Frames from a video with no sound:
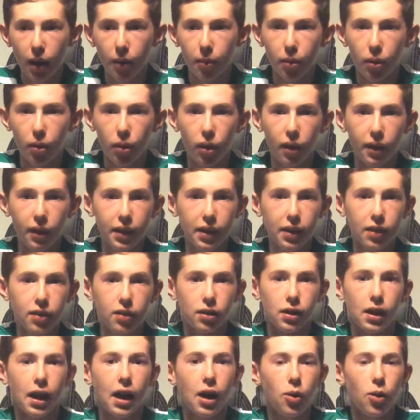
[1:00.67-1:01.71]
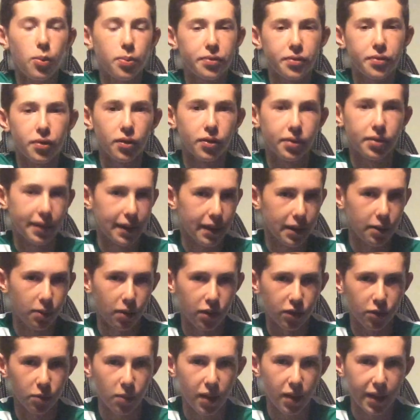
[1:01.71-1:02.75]
But I think up front it
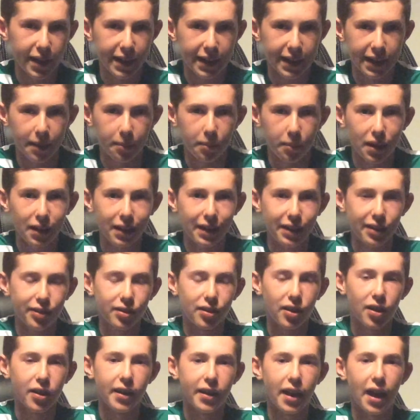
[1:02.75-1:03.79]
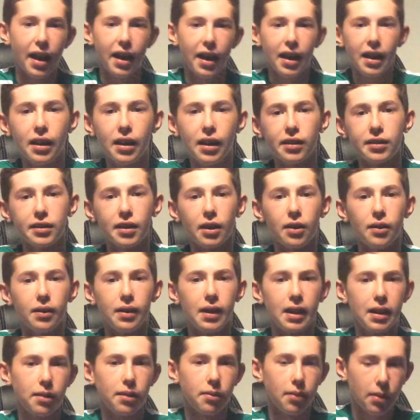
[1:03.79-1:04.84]
wasn't working, and Bradley saw that. So
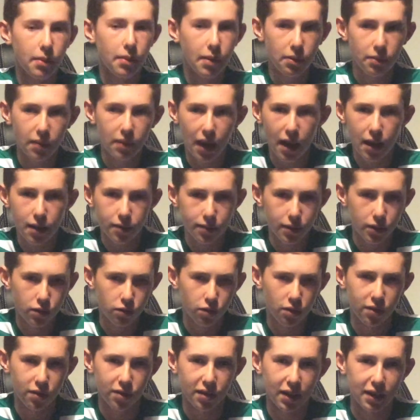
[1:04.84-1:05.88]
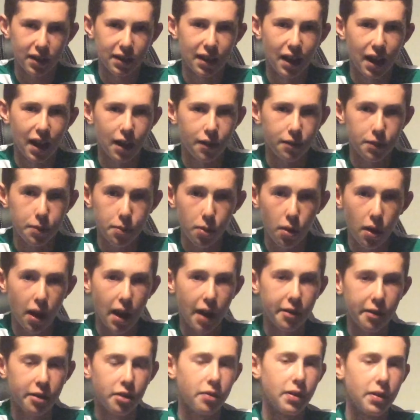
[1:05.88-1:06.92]
around halfway through the second half, he put
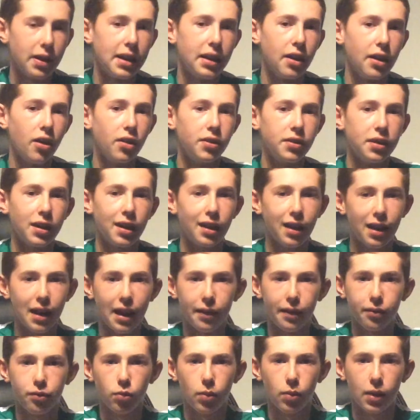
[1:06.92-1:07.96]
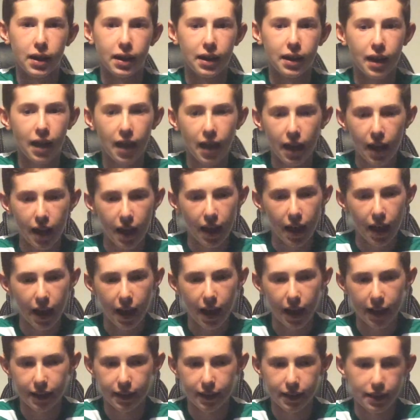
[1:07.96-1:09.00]
Aaron Green onto the left wing,
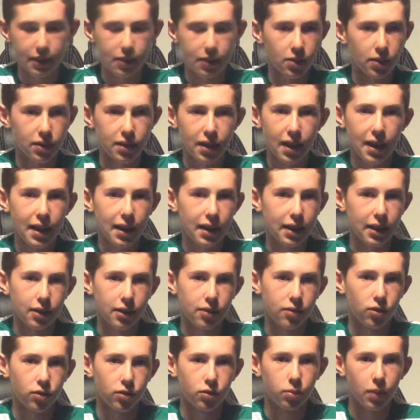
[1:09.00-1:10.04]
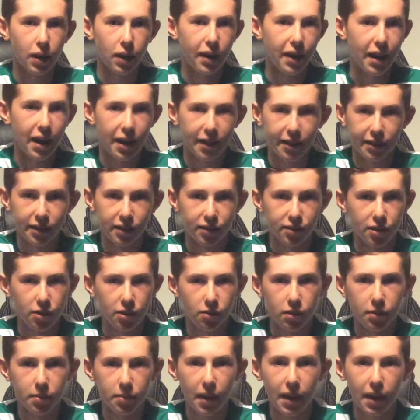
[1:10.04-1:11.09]
and you could tell it's just where Aaron is
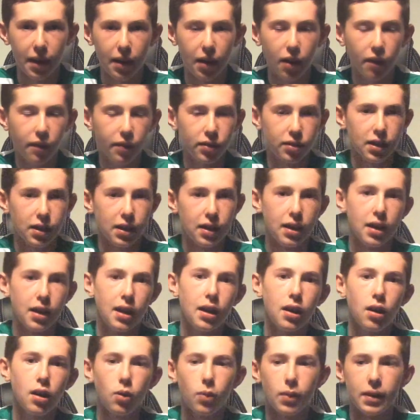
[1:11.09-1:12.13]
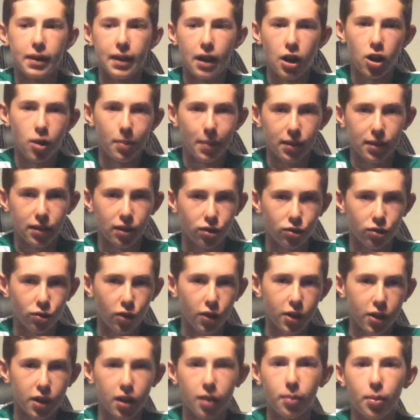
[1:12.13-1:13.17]
suited better. Obviously we know him as a
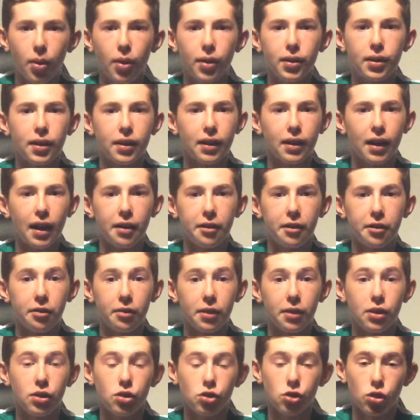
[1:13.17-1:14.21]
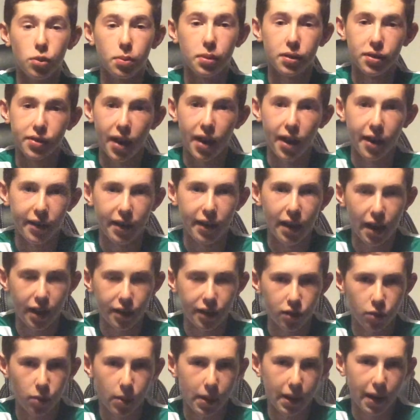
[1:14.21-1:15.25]
striker, but I think Aaron Green should be starting
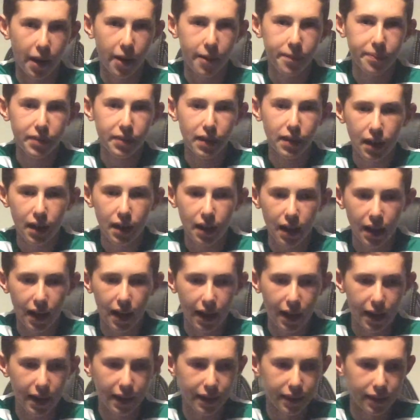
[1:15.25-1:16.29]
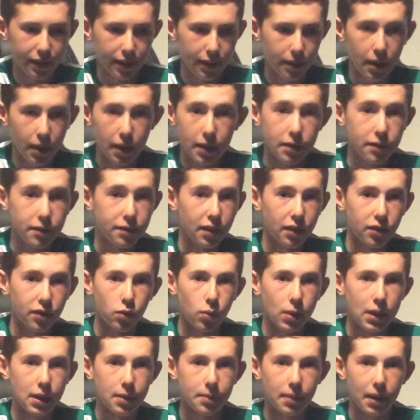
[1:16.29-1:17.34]
as a winger, and even as a
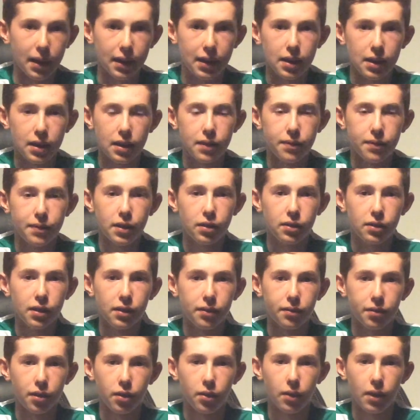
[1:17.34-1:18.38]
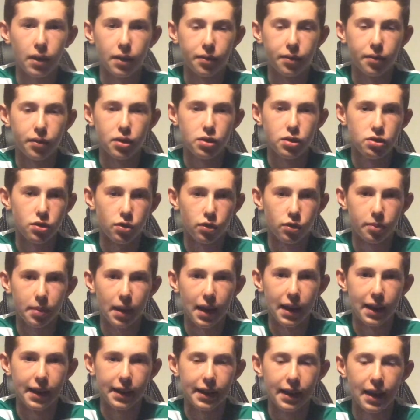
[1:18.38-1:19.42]
wing back he filled in for where Farrugia was
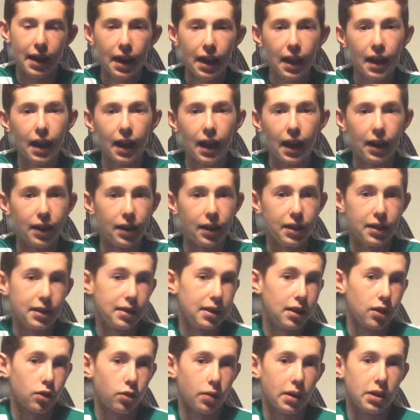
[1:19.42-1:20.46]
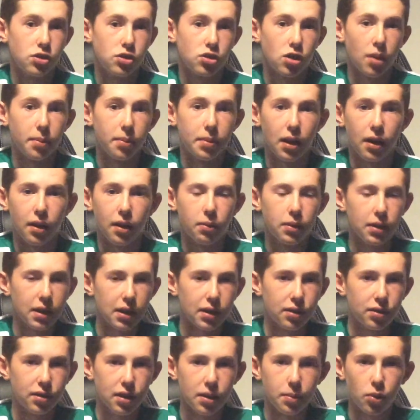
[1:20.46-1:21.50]
playing, and he did a great job there. We
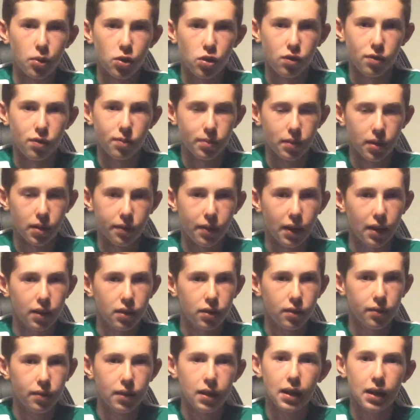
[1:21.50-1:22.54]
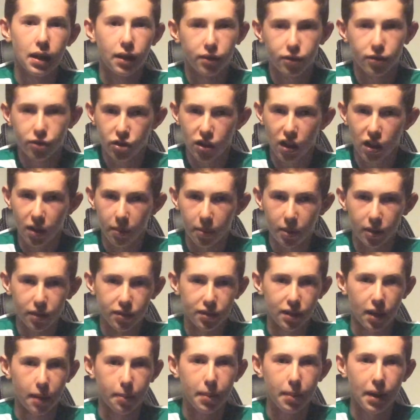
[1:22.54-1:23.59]
didn't see much of him defensively as Shelbourne
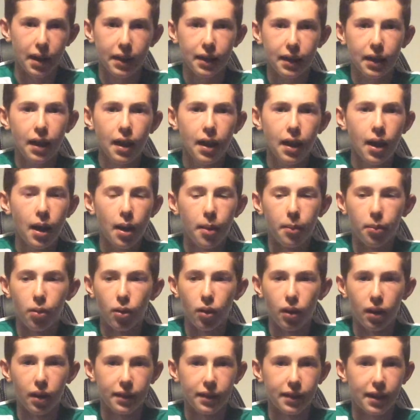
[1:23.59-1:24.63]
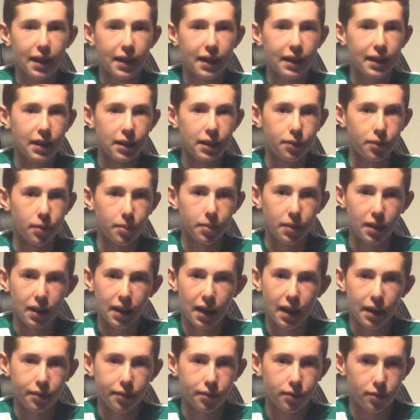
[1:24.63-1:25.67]
sat back, but attackingly from the
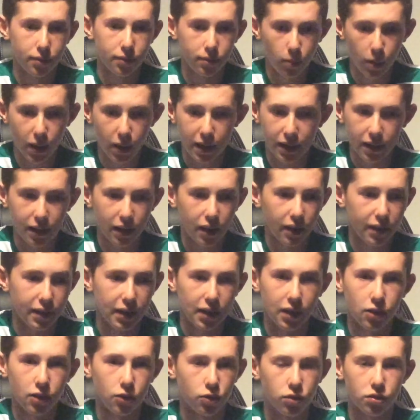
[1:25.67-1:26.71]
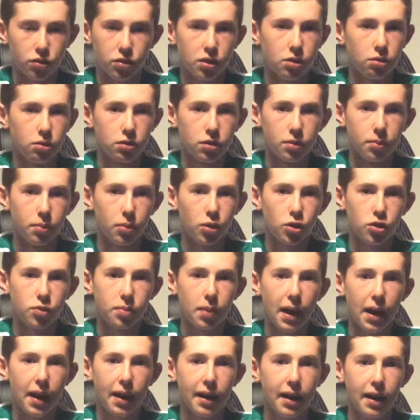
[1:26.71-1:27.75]
left wing I think it just suits him much
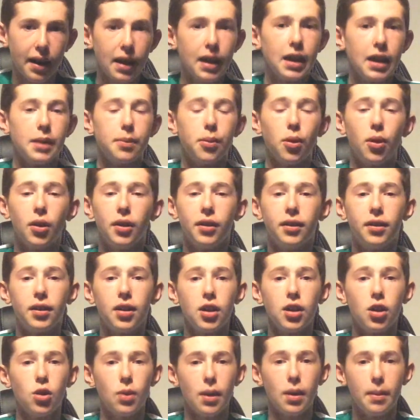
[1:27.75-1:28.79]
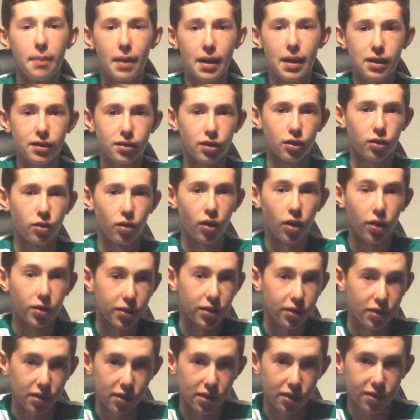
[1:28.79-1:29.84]
better. He put in 2 amazing
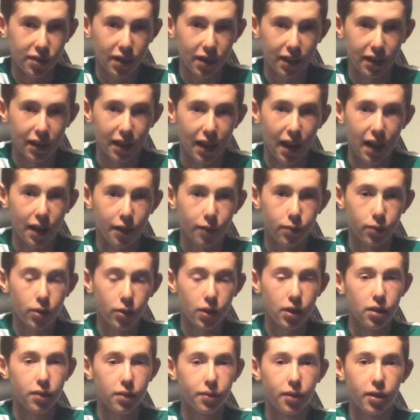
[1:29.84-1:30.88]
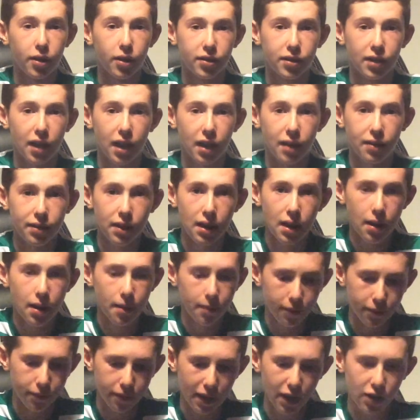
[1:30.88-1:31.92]
crosses in the second half, 1 in the first half,
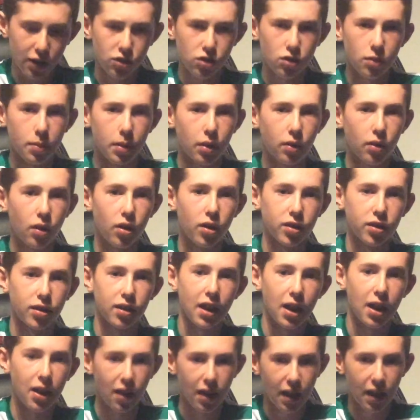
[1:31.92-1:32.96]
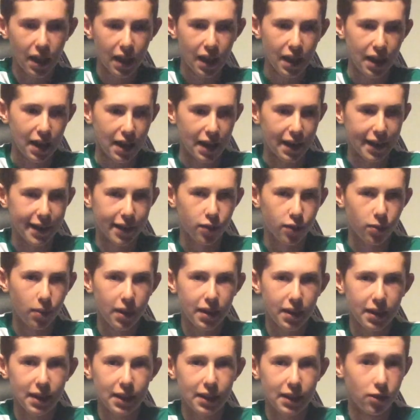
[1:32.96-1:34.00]
flashing them across the goal, and it's where
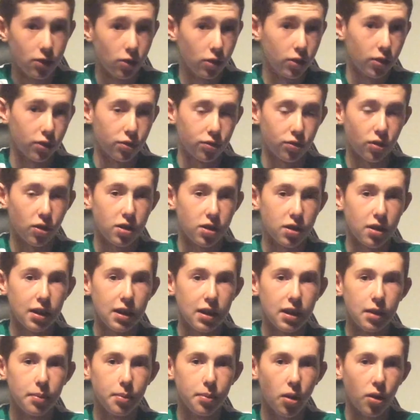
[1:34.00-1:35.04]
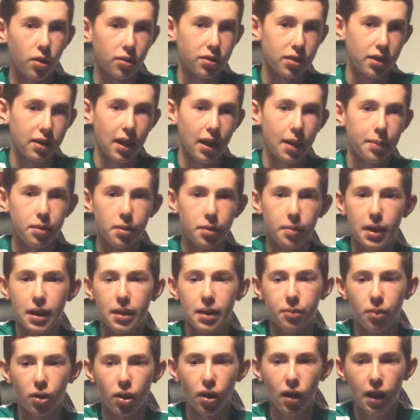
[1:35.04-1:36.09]
you need another striker in the box to tap them
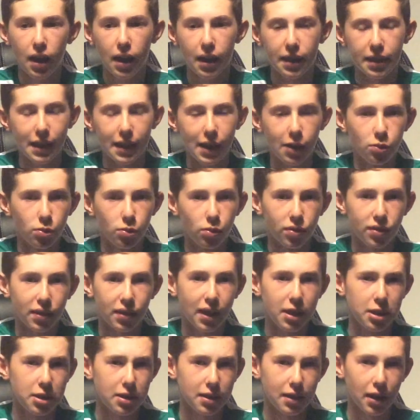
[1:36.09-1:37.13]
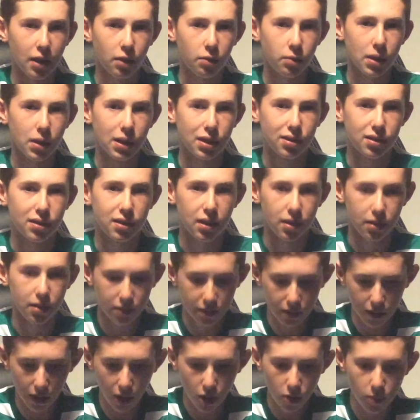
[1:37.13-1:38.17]
in, but no one was taking that risk to
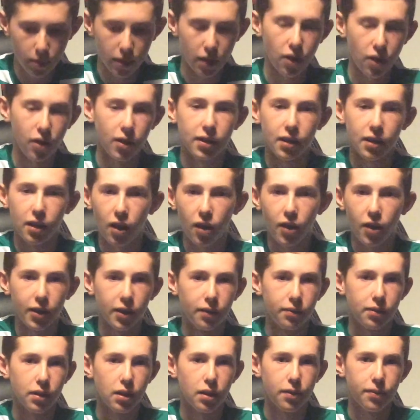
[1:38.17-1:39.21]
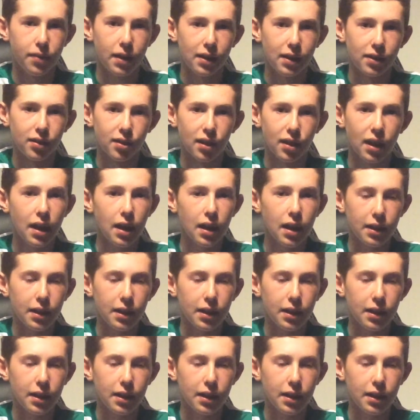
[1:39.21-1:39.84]
go behind the line of the defence.